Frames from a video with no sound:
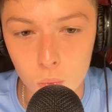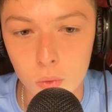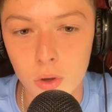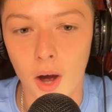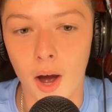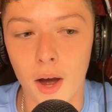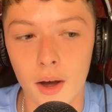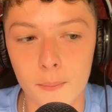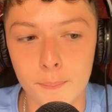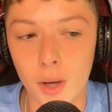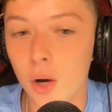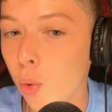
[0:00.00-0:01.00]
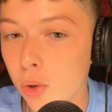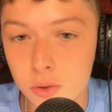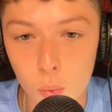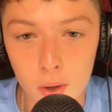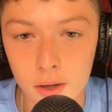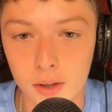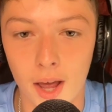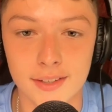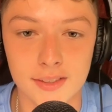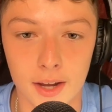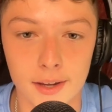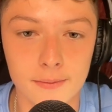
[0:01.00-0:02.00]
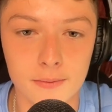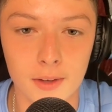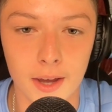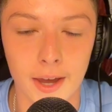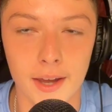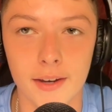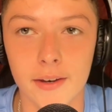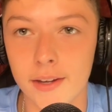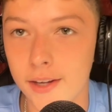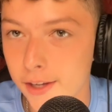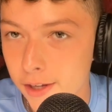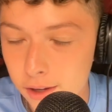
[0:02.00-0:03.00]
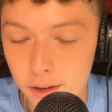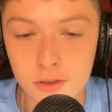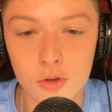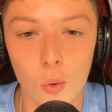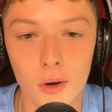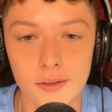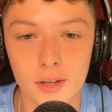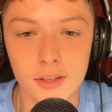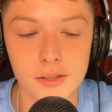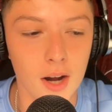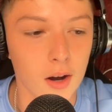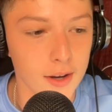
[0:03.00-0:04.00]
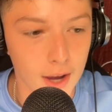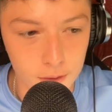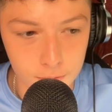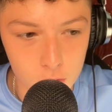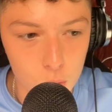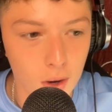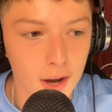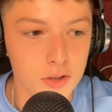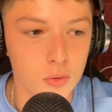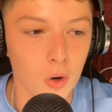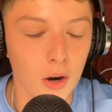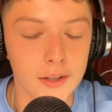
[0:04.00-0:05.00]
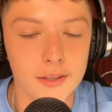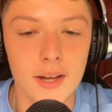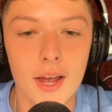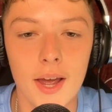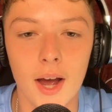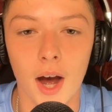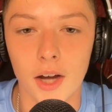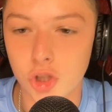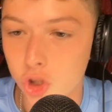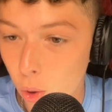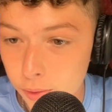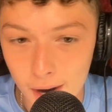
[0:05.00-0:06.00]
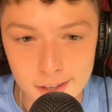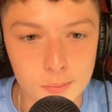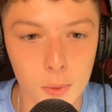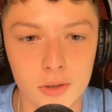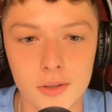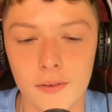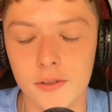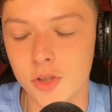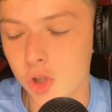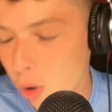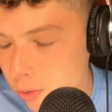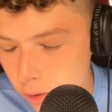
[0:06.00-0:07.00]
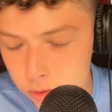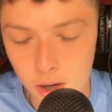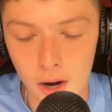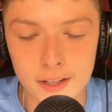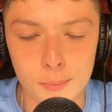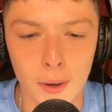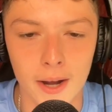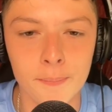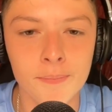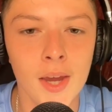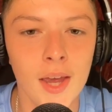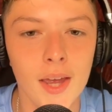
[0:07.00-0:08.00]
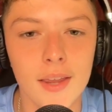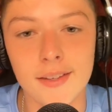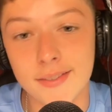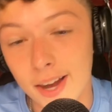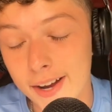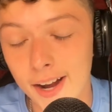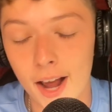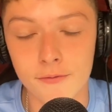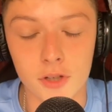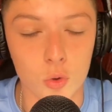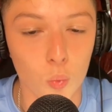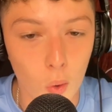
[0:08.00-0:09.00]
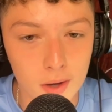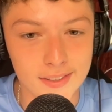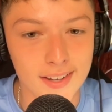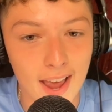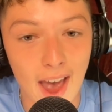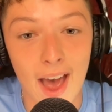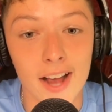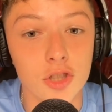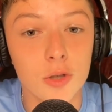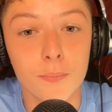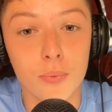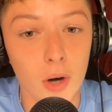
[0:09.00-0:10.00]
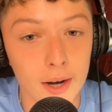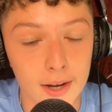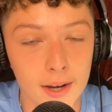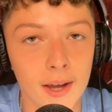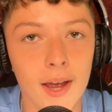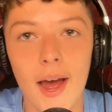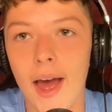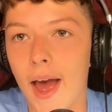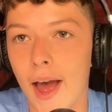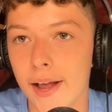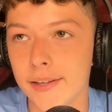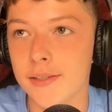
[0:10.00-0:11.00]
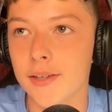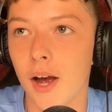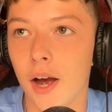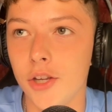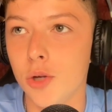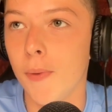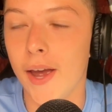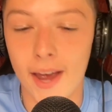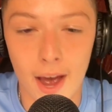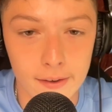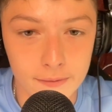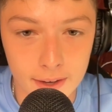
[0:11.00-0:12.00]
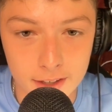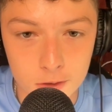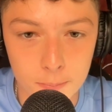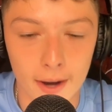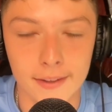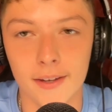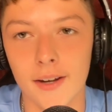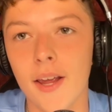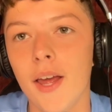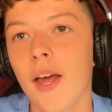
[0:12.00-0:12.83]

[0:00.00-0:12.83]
Bill was a winner last night. And he scored a touchdown. He had a few nice runs, showed that explosiveness, showed those cuts, but the second half just wasn't as pretty as you may have expected.